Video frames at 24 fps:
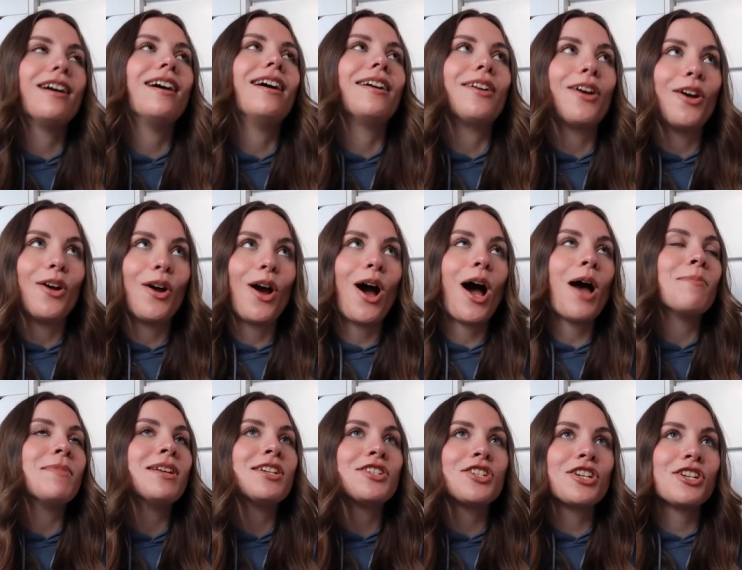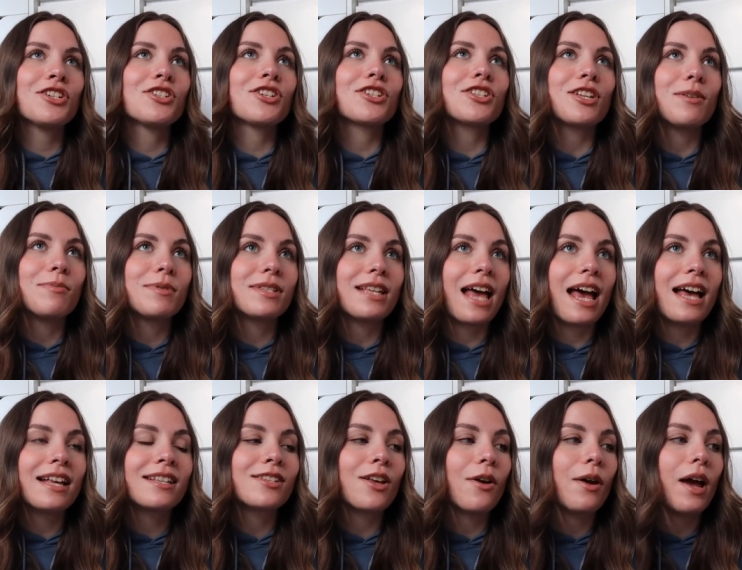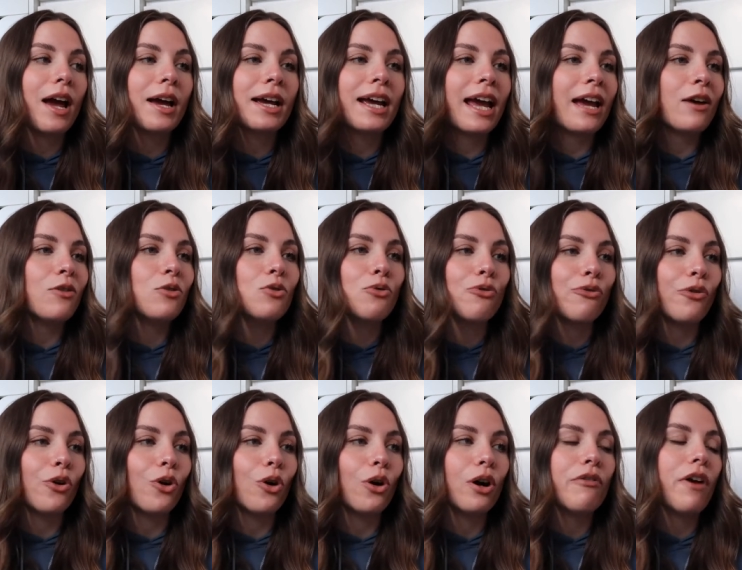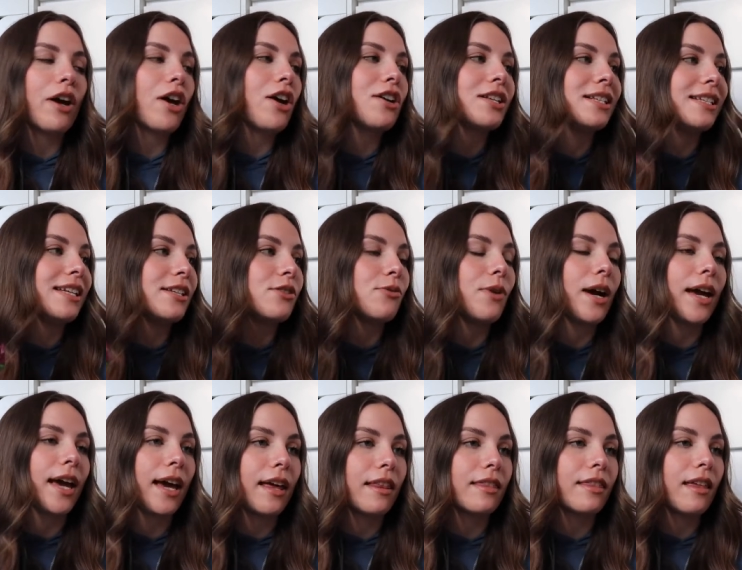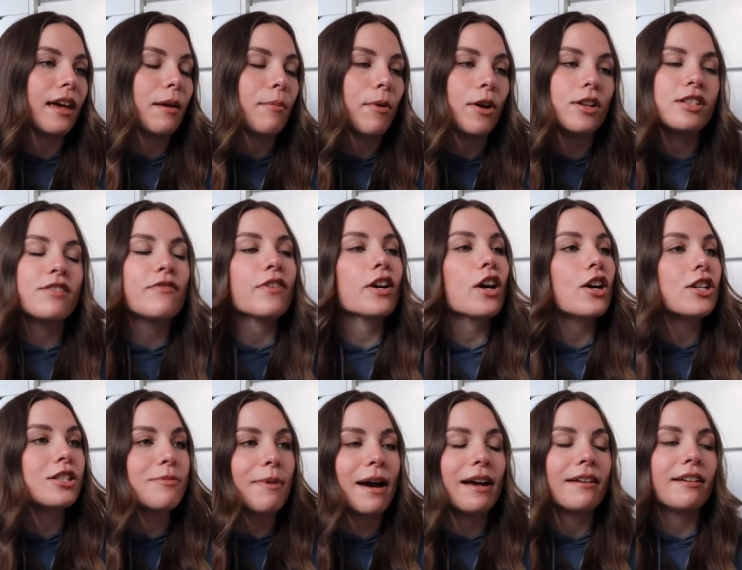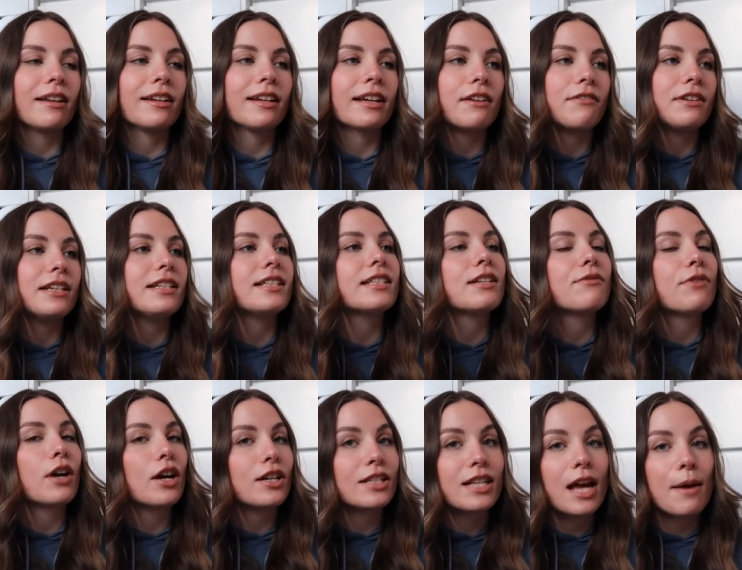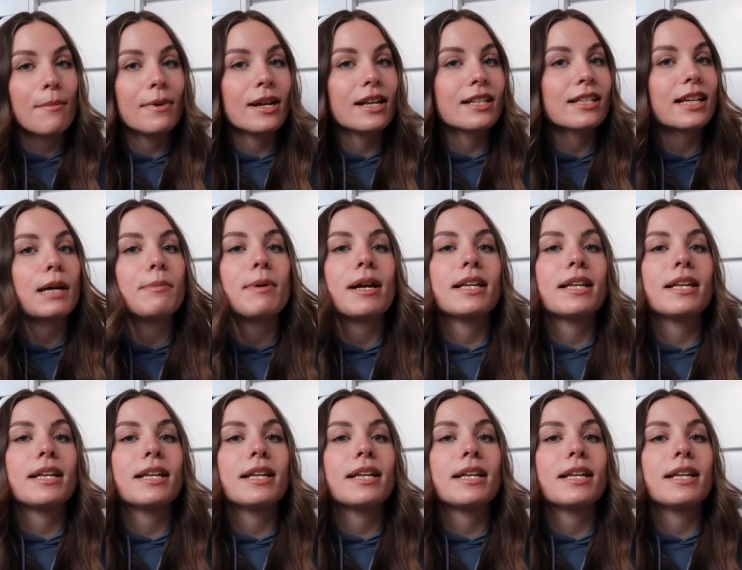I know, I'm literally just obsessed. Like, I get all four. If I go to Lidl I get the hippos, if I go to Poundland I get these, if I go to M&S I get